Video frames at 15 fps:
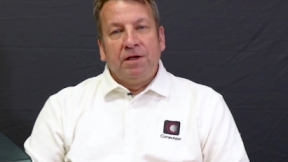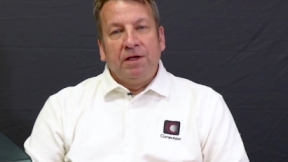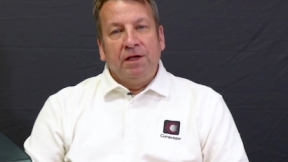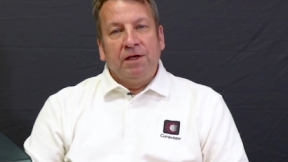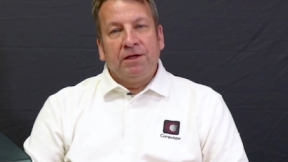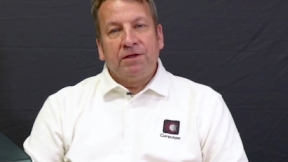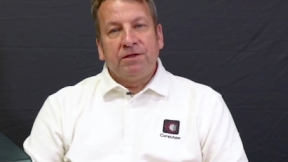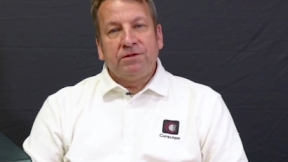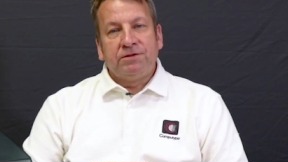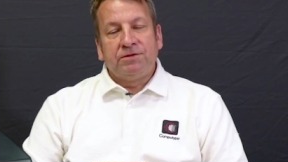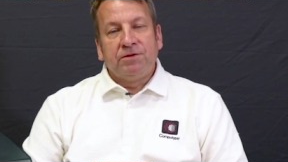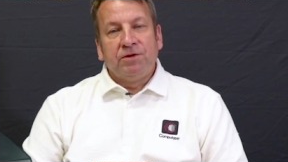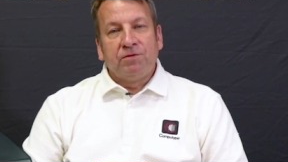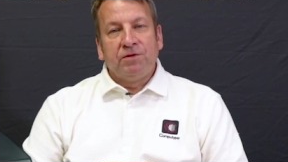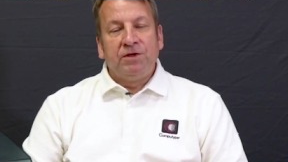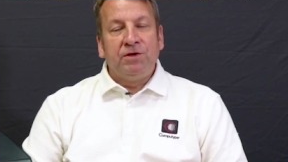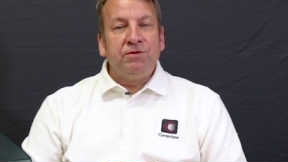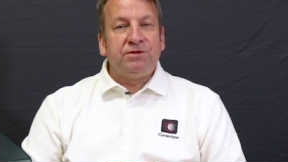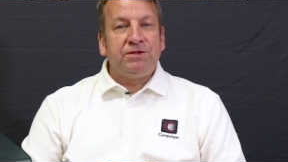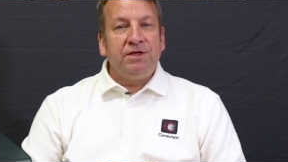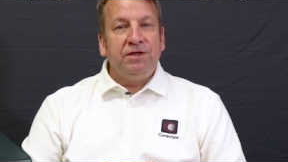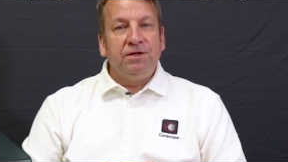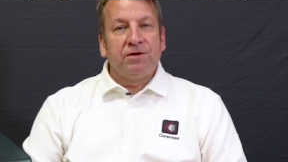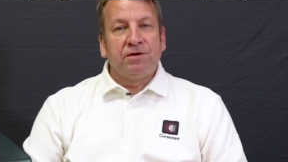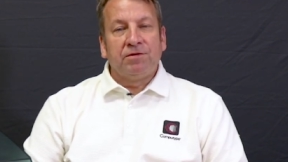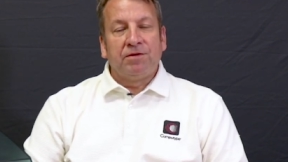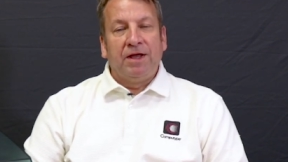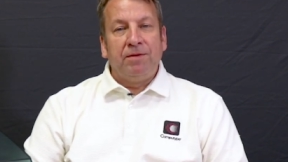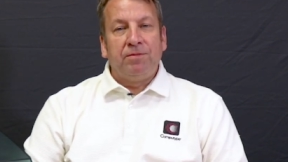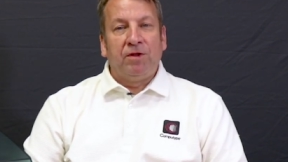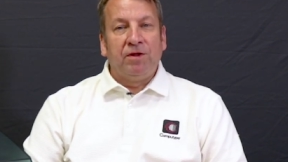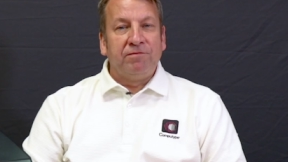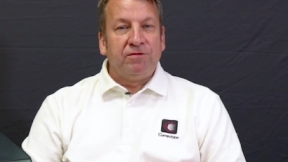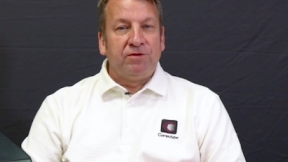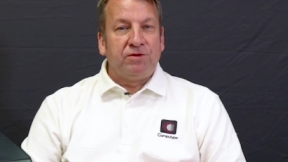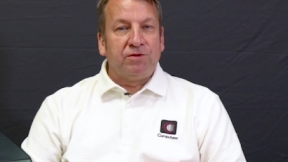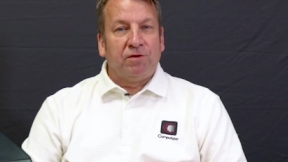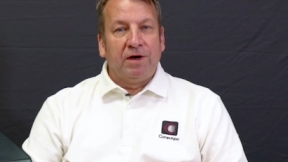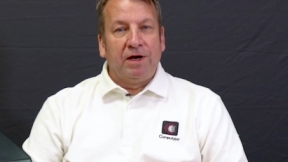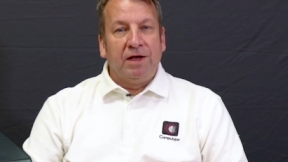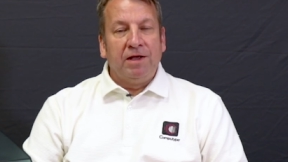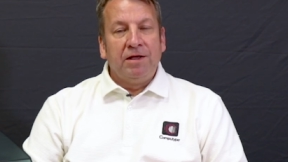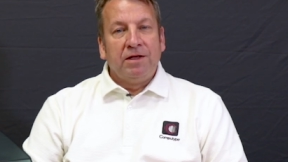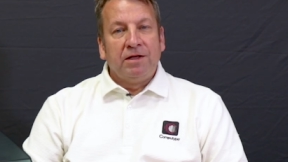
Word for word: is reducing your label inventory.